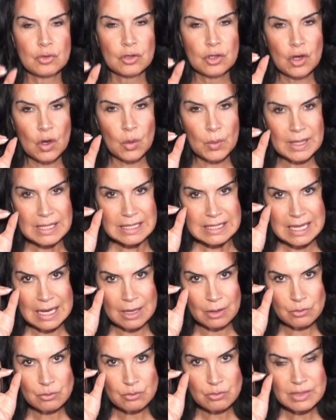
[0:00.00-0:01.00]
going
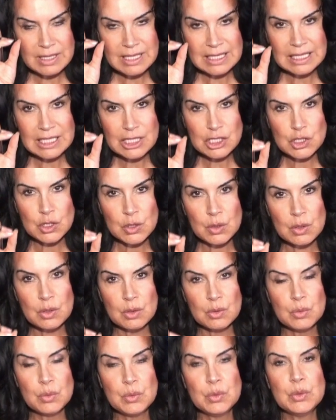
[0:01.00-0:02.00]
down really to
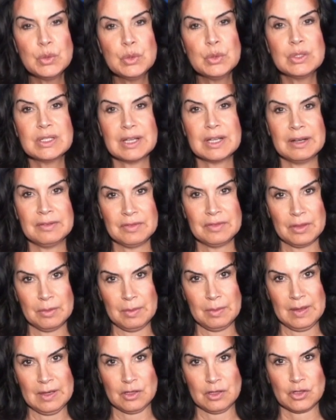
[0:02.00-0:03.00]
the root of the
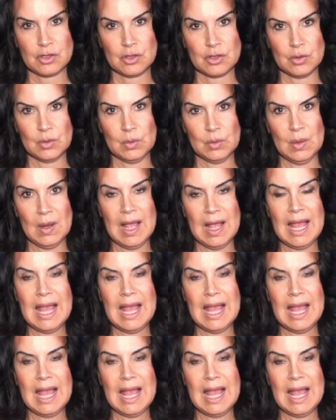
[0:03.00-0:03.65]
issue